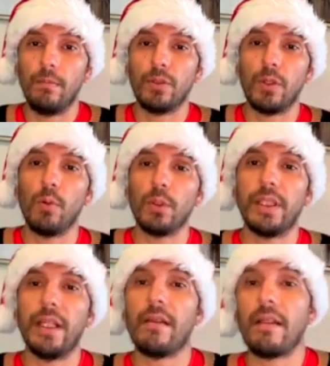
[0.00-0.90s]
so we'll
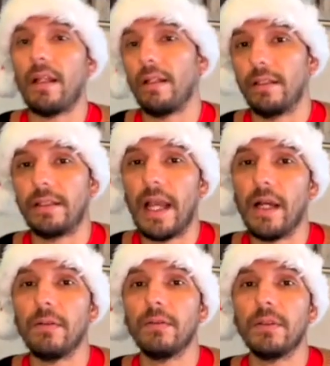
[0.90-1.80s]
see how that
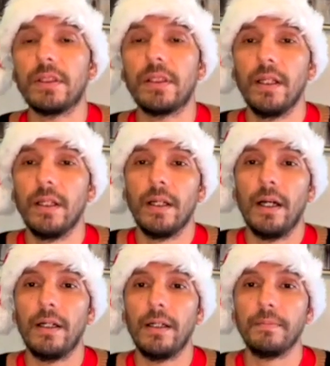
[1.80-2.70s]
sounds.
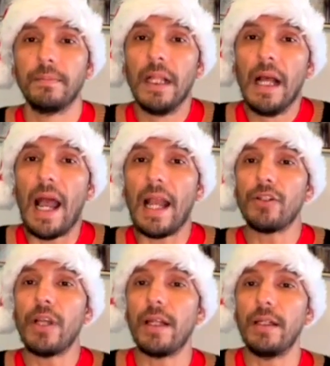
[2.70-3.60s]
I
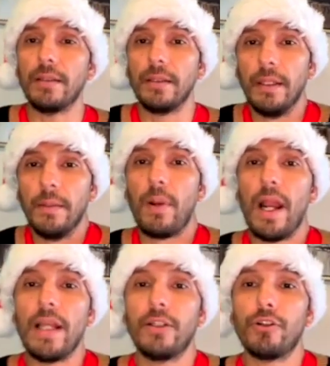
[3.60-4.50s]
actually had a
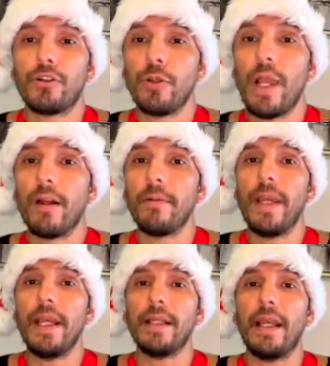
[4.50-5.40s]
plan to show you how to
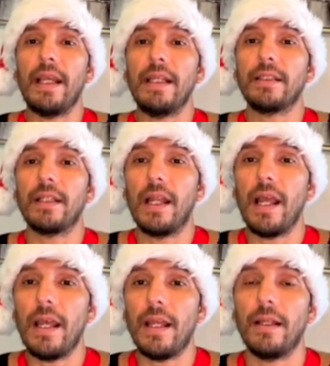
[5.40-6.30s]
make a
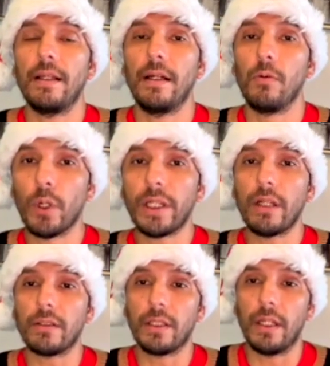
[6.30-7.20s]

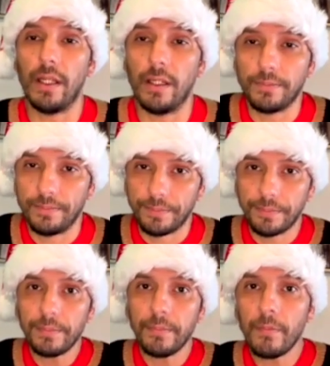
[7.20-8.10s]
workout sled,
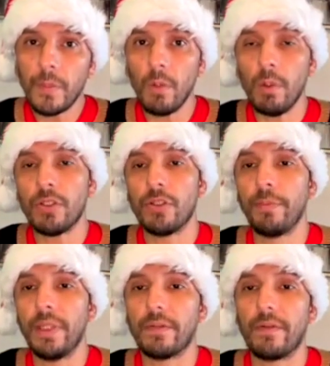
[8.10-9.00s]
which to
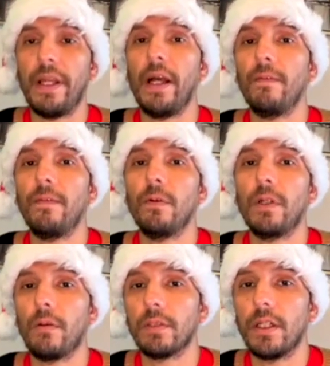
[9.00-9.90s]
me is very helpful.
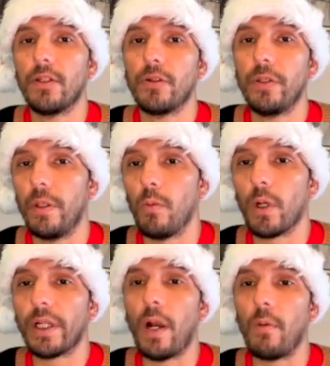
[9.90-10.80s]
And I was going to show you a
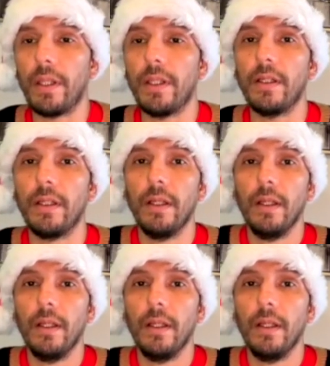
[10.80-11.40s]
workout with it.